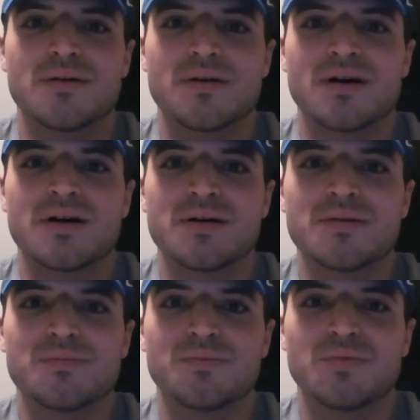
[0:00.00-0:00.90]

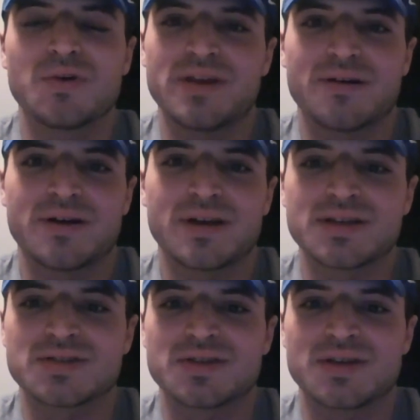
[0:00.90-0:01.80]
with Eric
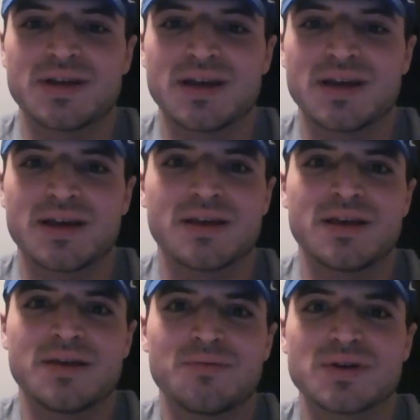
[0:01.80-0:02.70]
is
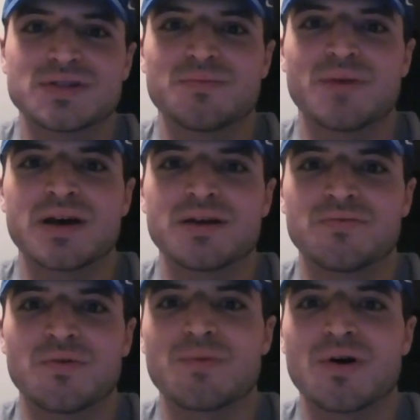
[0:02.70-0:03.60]
he wasn't my
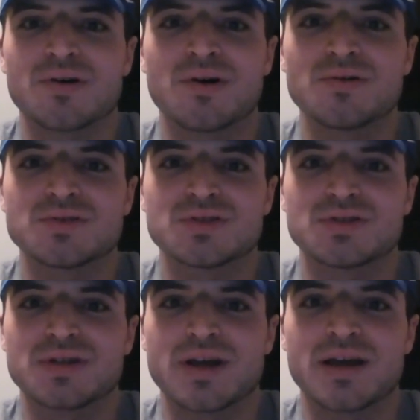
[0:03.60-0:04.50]
football
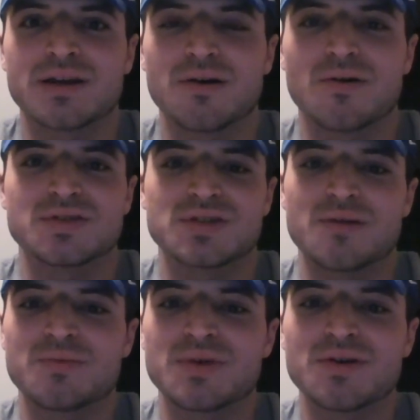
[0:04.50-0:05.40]
coach at
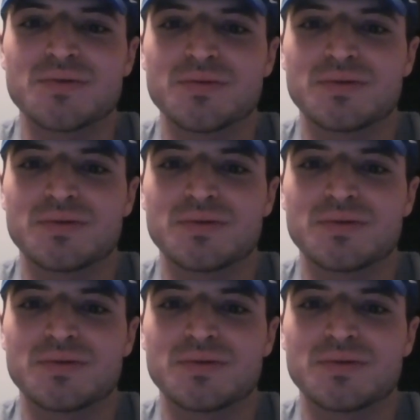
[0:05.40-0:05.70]
OSW,